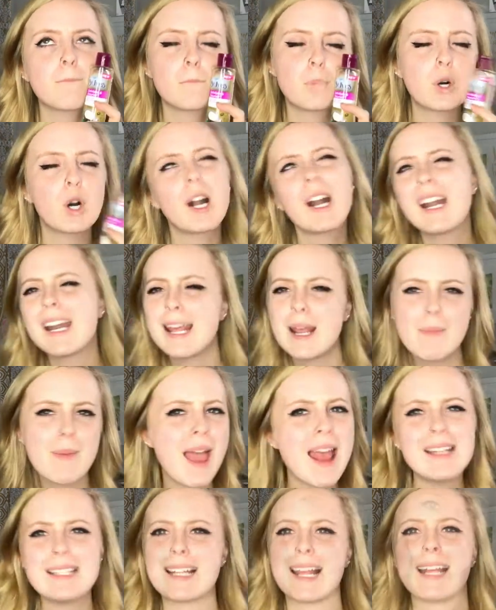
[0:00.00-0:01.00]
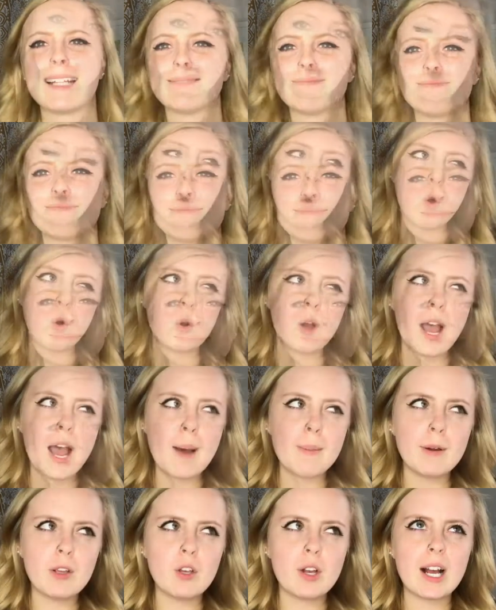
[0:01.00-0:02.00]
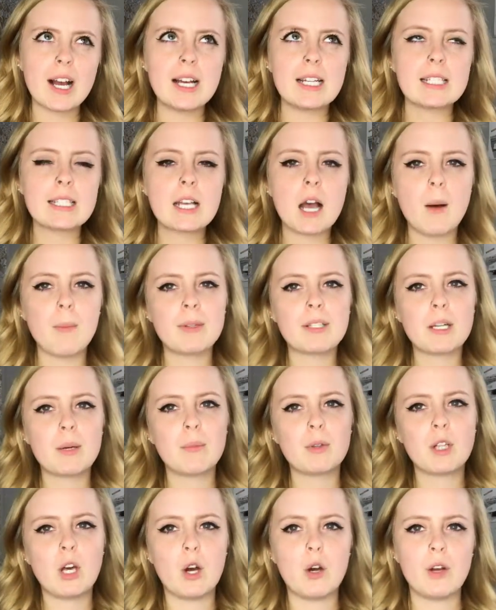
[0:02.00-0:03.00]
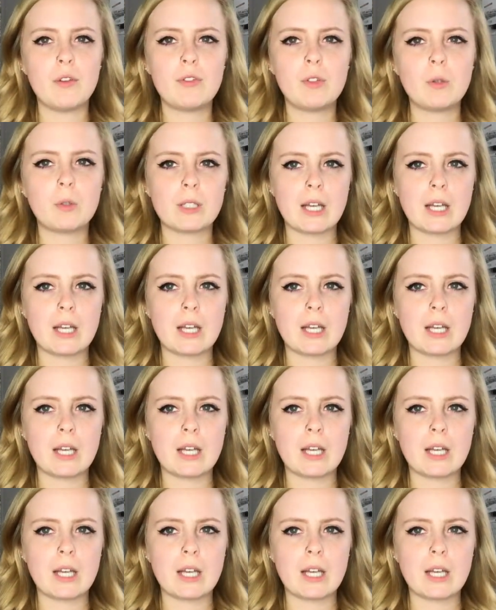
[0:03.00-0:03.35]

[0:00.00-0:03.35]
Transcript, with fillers: pretty amazing. So how about you guys comment down below if you